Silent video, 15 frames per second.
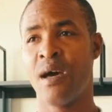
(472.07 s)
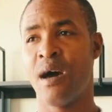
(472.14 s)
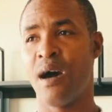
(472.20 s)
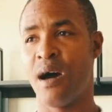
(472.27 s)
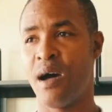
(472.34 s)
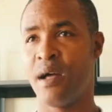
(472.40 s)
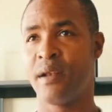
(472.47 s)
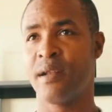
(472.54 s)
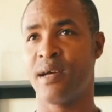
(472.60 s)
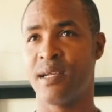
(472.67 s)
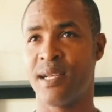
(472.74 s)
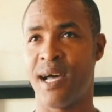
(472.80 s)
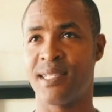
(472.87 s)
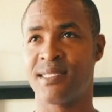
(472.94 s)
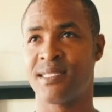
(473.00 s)
And
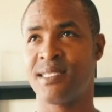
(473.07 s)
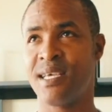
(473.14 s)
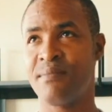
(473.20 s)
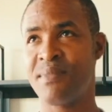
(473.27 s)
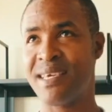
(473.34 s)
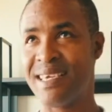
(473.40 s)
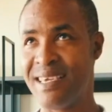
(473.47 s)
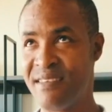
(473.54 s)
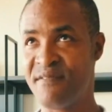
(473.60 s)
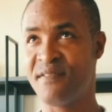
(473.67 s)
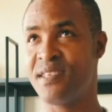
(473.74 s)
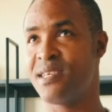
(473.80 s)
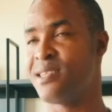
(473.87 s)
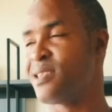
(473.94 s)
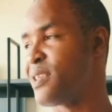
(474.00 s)
that same
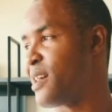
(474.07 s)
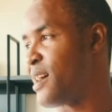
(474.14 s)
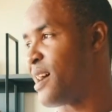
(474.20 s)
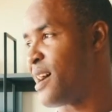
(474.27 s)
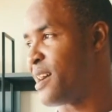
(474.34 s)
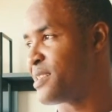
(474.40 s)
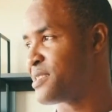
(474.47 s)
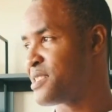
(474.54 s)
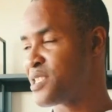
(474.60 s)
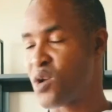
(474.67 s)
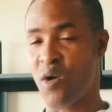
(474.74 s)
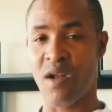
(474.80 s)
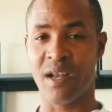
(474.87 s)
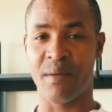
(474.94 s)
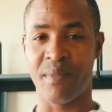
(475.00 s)
evening, I did
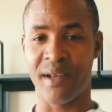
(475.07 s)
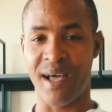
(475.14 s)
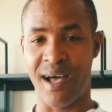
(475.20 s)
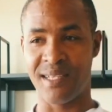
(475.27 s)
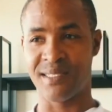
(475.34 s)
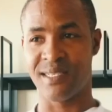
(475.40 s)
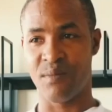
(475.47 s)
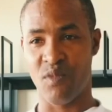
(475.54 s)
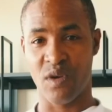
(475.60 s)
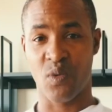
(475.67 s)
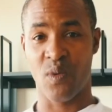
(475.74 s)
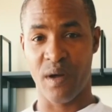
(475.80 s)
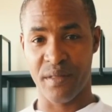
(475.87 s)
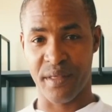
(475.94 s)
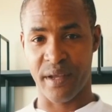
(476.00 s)
call them and ask them what
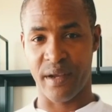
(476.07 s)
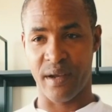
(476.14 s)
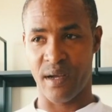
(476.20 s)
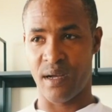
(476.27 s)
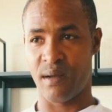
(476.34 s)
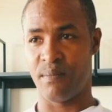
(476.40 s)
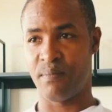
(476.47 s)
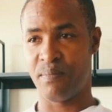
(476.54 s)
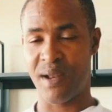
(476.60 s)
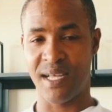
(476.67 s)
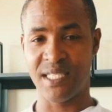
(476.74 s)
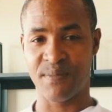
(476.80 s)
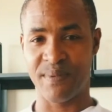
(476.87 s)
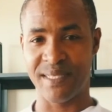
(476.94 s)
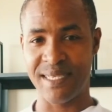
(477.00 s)
were their
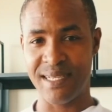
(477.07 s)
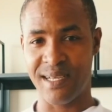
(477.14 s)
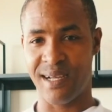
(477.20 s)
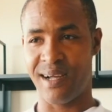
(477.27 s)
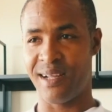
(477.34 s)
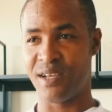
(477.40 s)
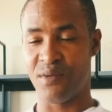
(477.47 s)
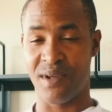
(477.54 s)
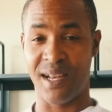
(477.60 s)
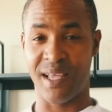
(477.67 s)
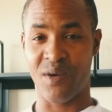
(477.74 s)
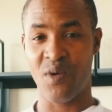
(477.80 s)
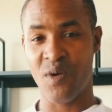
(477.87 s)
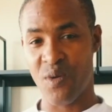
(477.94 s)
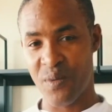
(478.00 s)
plans for dinner, and they were like,
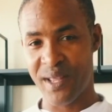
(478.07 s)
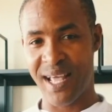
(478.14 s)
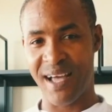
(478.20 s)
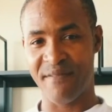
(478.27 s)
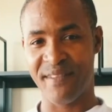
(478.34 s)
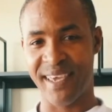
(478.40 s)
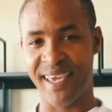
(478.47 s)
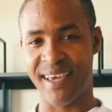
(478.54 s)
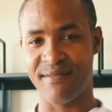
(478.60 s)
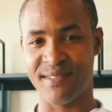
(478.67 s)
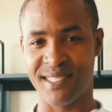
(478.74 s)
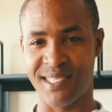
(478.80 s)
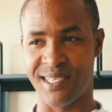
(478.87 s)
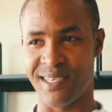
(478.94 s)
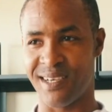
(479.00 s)
"Oh, we'll have
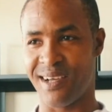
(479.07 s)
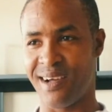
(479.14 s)
KFC."